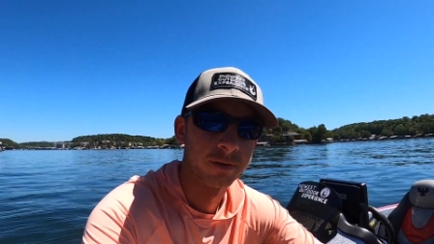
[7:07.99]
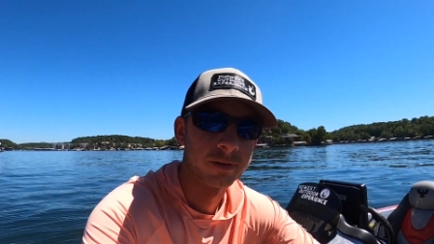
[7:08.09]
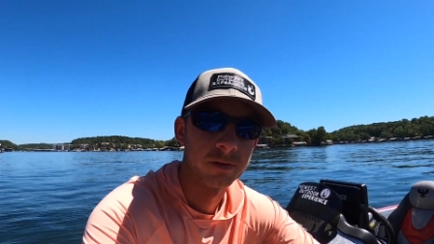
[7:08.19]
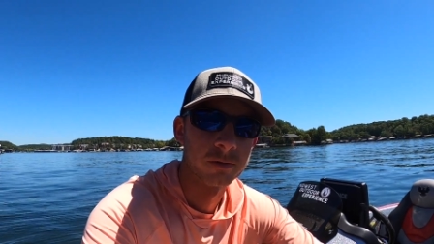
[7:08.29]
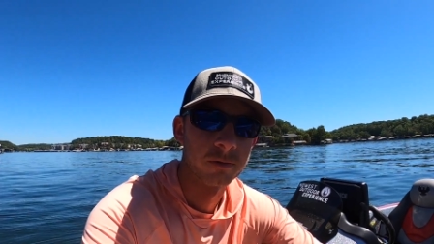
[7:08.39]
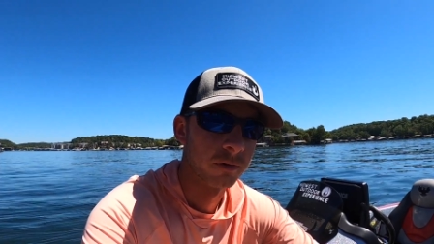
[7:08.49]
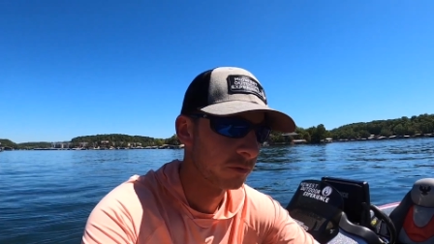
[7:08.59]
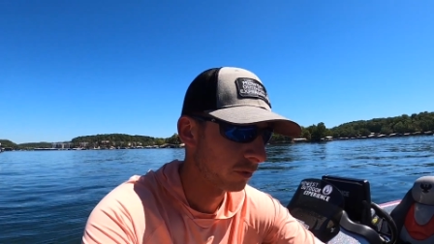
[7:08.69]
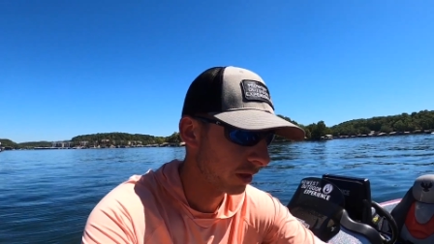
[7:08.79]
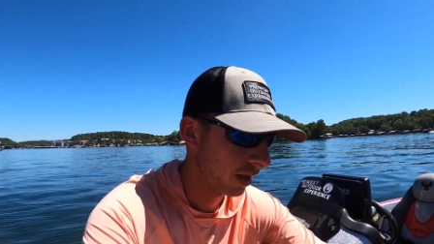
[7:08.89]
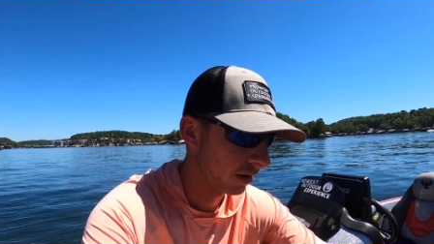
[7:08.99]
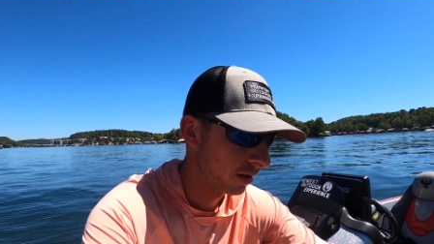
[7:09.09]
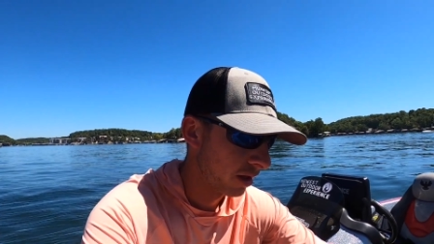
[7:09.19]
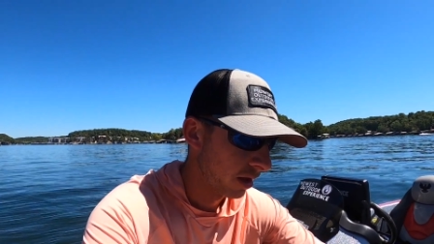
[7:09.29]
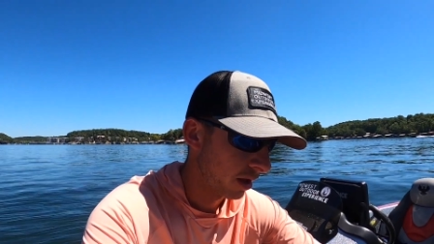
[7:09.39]
the two for that.
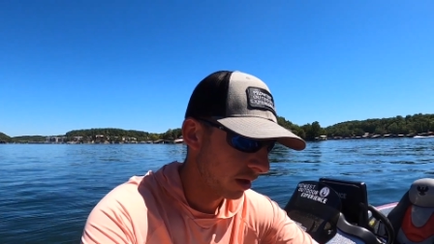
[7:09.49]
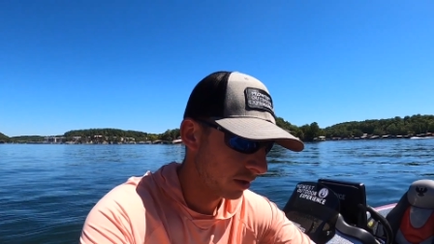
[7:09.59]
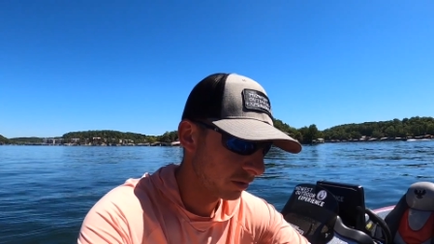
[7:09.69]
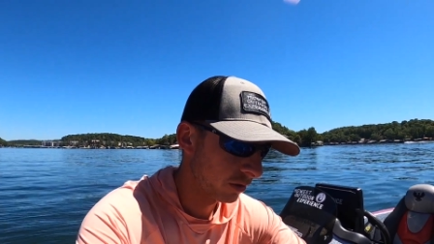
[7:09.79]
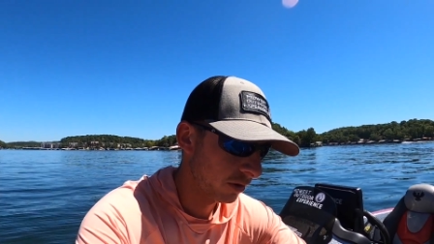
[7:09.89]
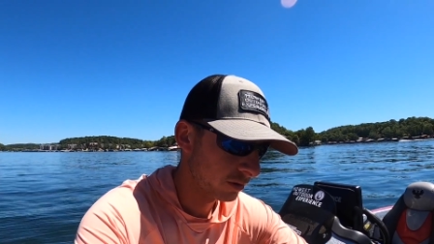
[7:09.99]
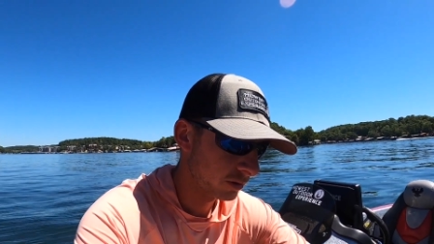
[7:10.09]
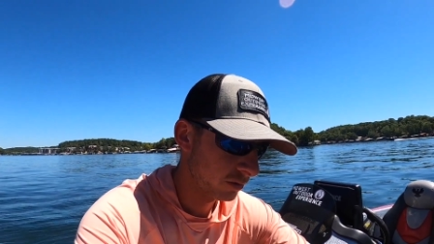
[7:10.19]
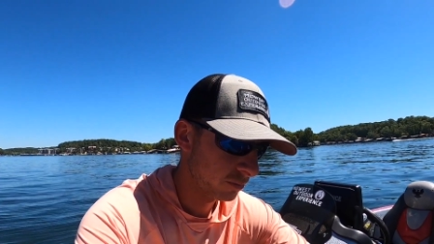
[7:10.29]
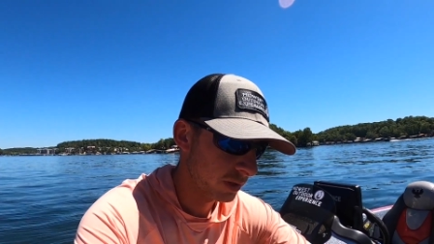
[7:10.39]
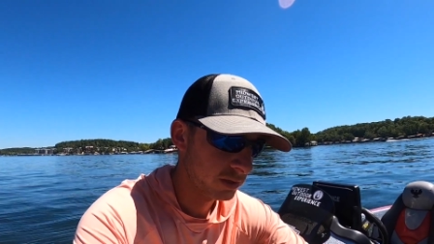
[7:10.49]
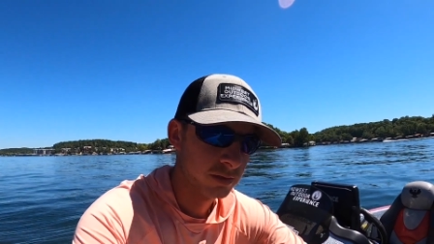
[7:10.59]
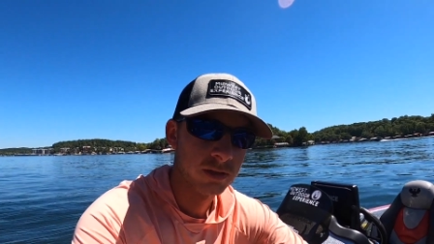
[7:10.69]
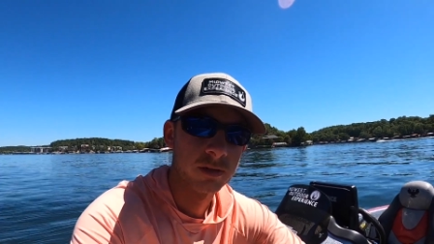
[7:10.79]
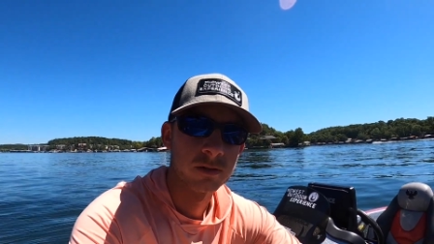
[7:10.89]
Uh, you can also
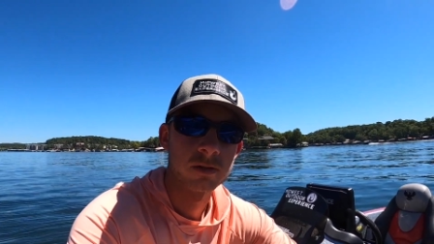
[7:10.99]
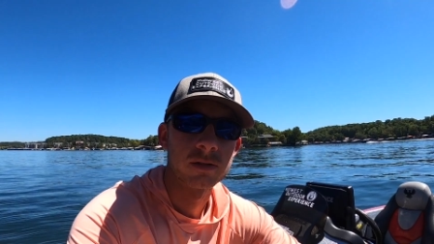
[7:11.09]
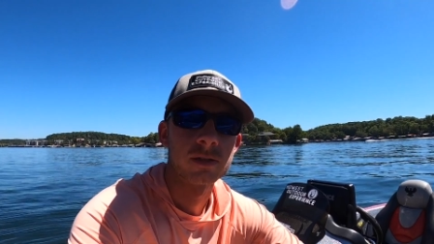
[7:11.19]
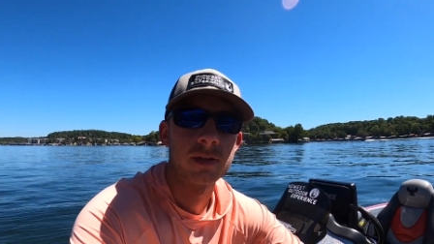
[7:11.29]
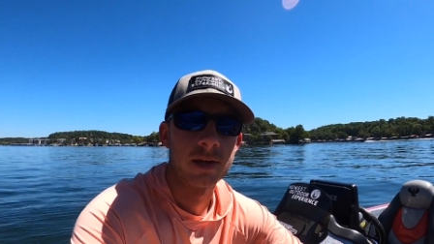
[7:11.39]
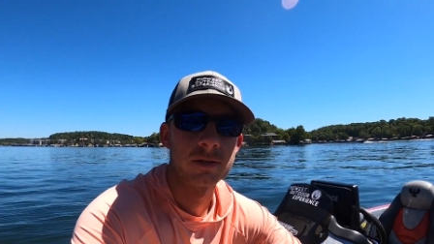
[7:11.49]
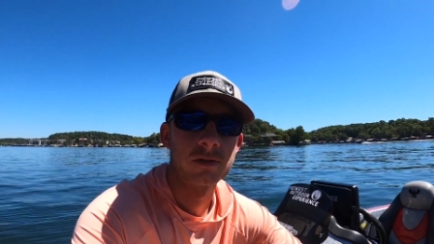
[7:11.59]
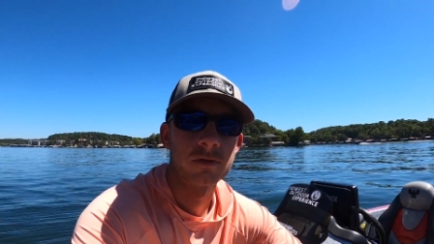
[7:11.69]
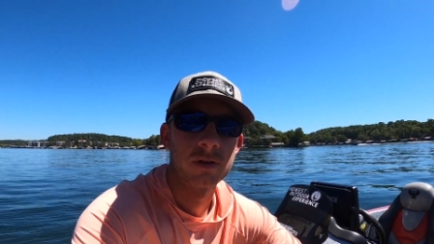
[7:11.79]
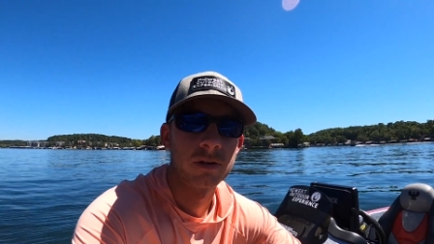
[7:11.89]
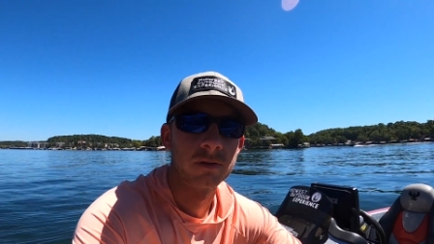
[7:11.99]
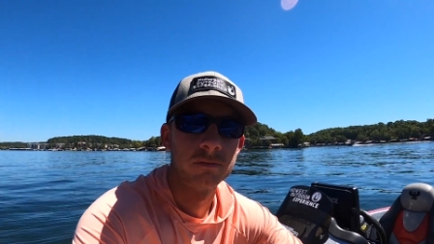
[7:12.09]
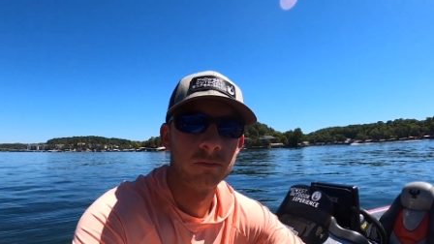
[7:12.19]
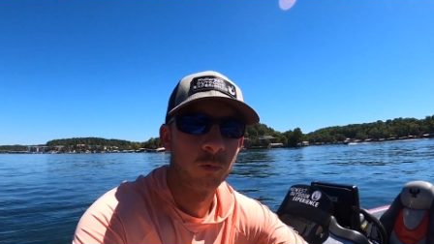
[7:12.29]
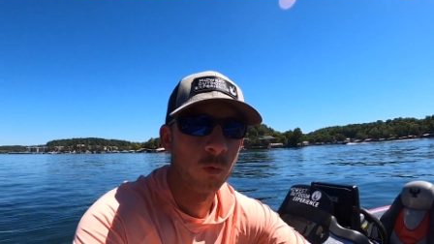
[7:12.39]
mix in just a Texas rig,
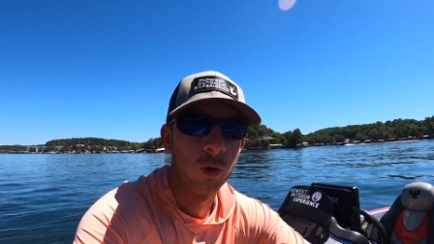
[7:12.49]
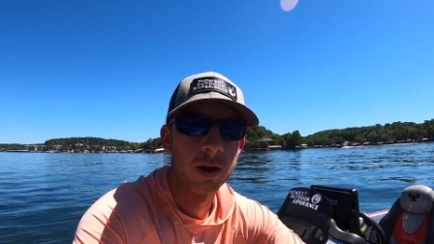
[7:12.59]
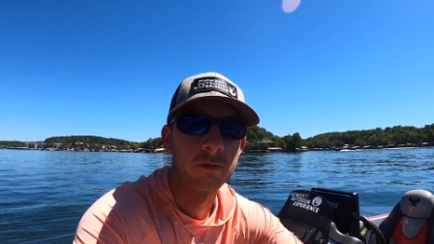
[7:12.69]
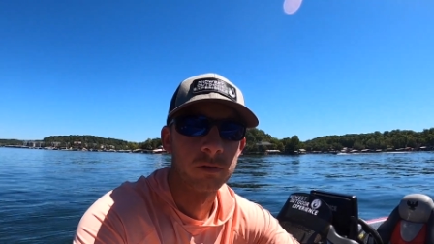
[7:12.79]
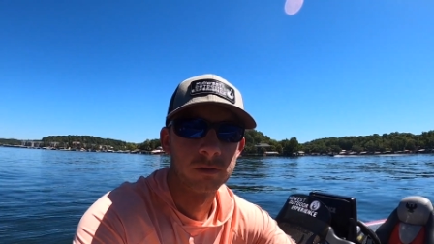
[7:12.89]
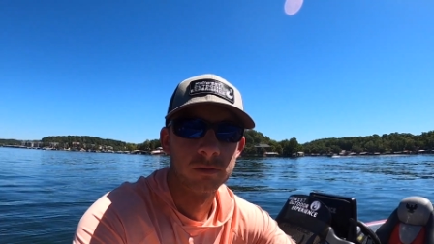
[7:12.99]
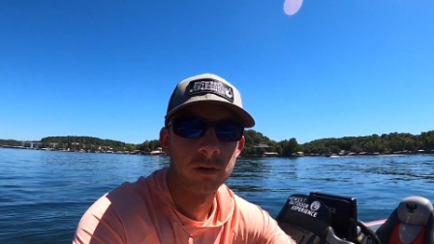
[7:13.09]
whatever.